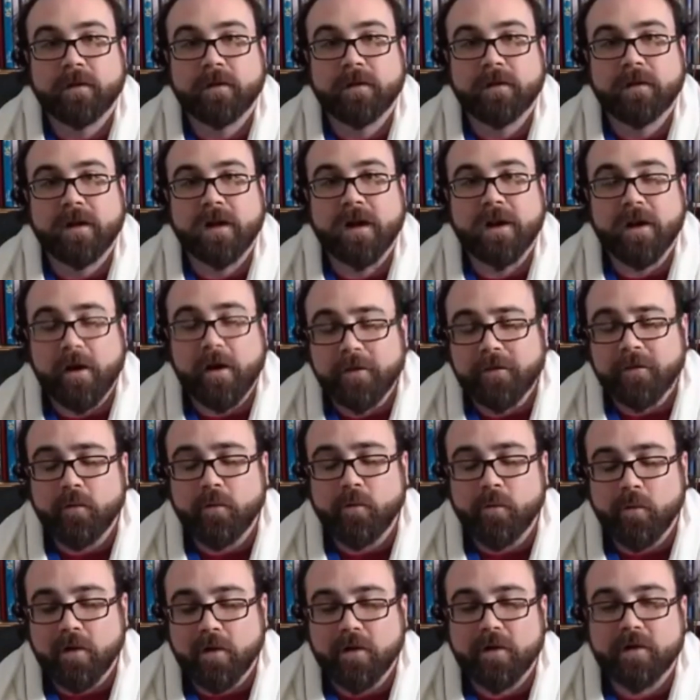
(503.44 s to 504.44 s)
In other
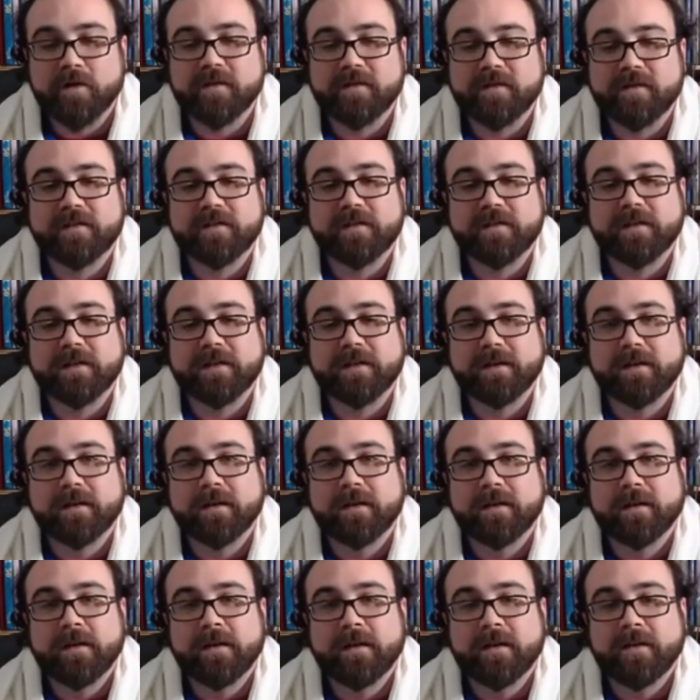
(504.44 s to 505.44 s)
words,
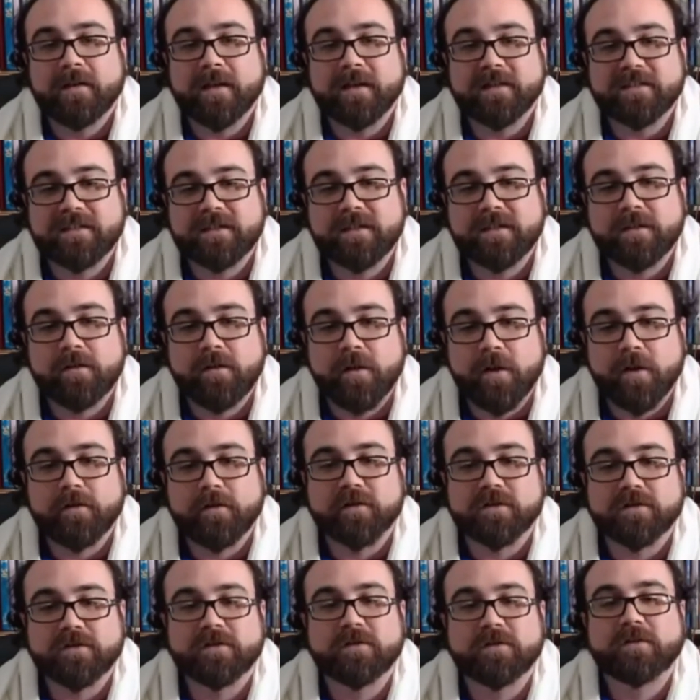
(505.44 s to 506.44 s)
they still
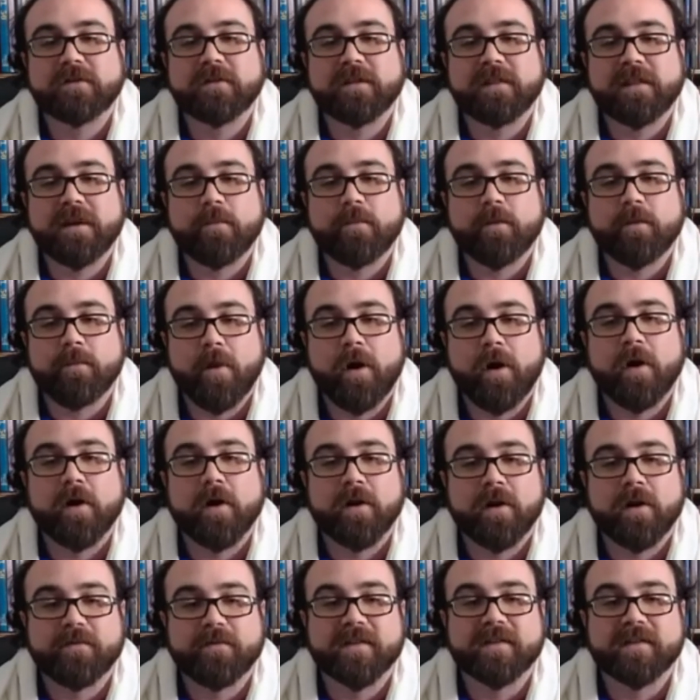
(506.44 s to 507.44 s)
understood that they were
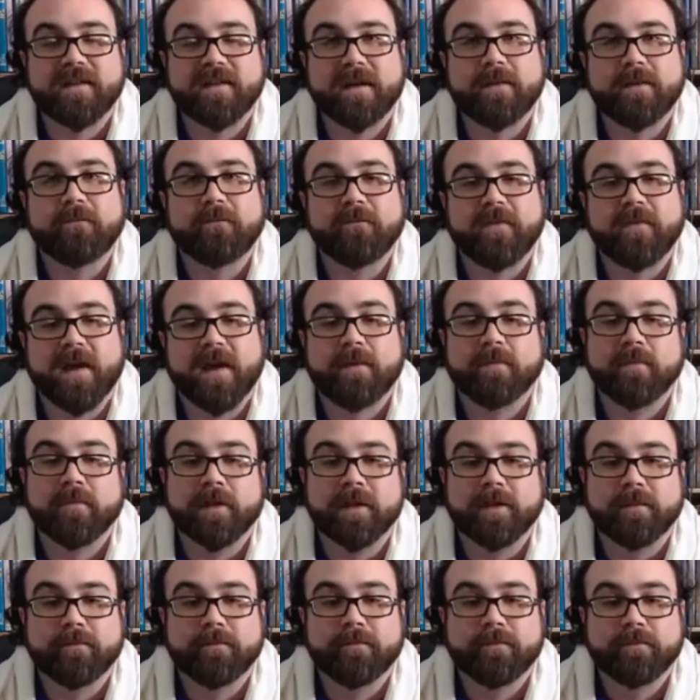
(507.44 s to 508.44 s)
part of the same
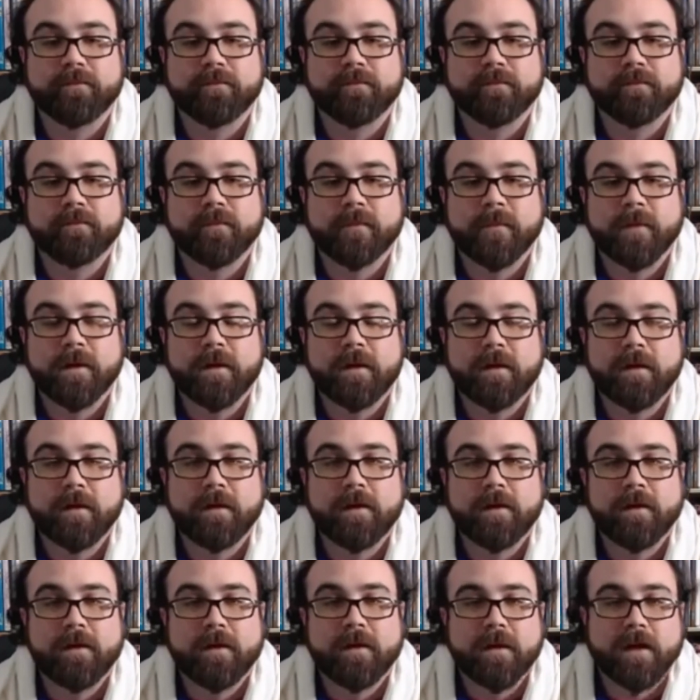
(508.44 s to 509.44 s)
family.
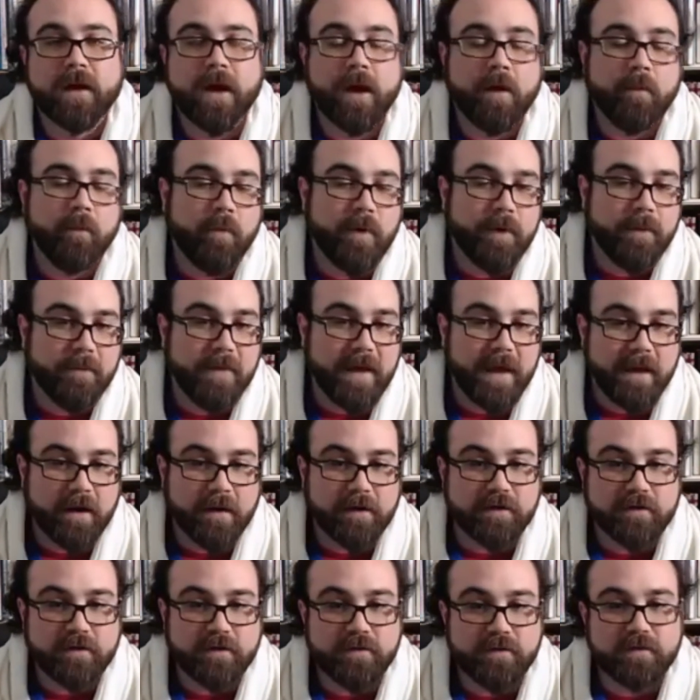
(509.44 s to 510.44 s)
Come what may
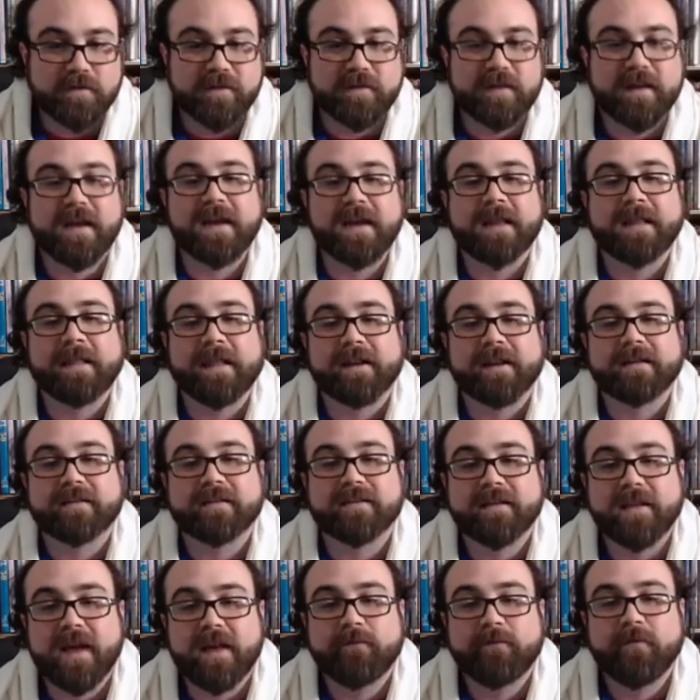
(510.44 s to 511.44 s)
on Tuesday, let us
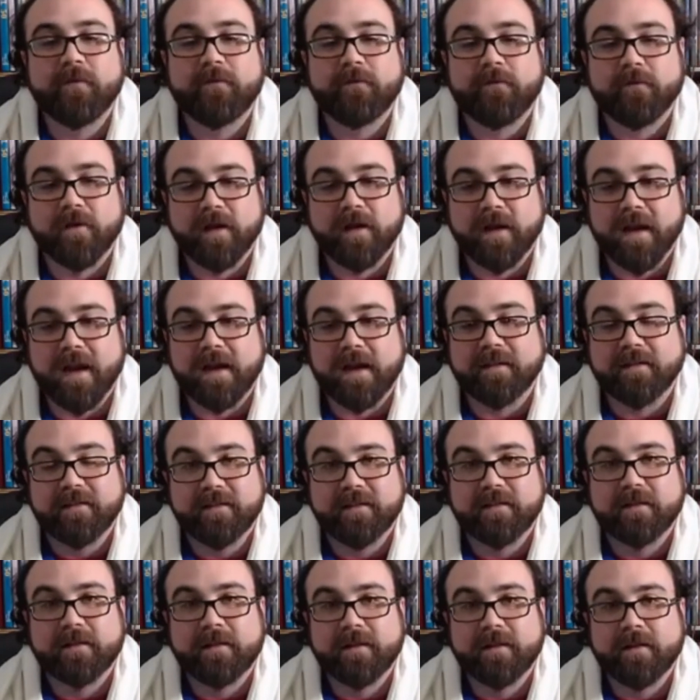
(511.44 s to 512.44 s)
never forget
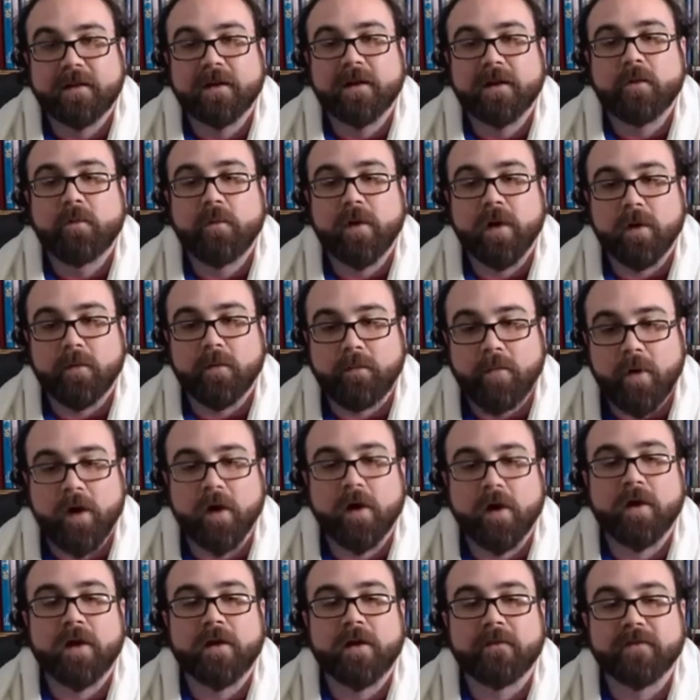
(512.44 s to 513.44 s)
we are
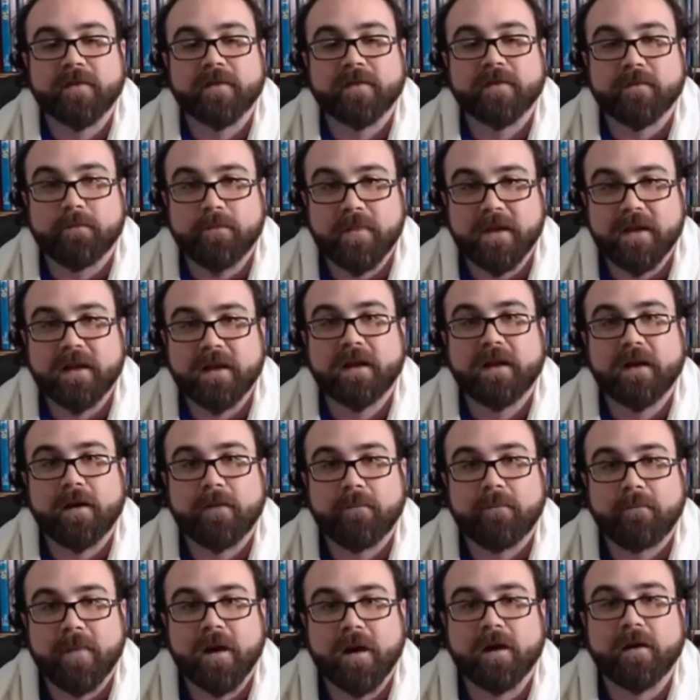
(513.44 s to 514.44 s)
part of this big
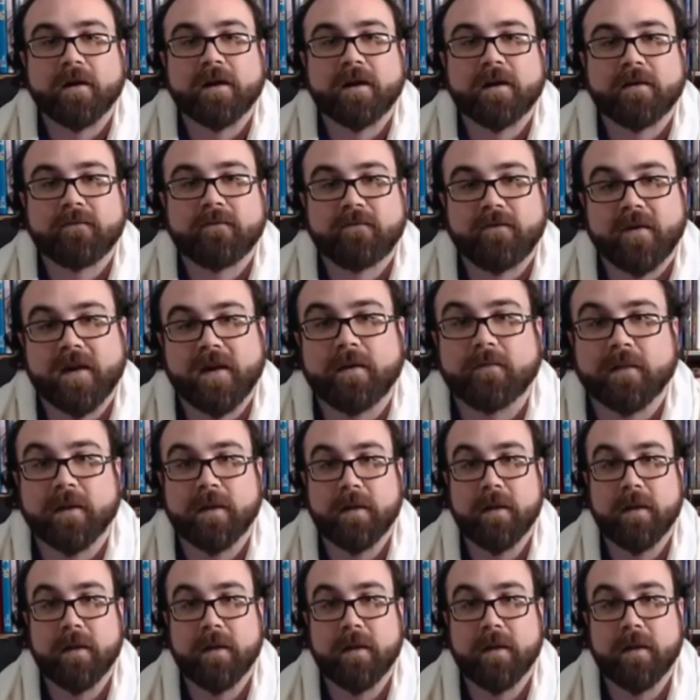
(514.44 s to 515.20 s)
American family.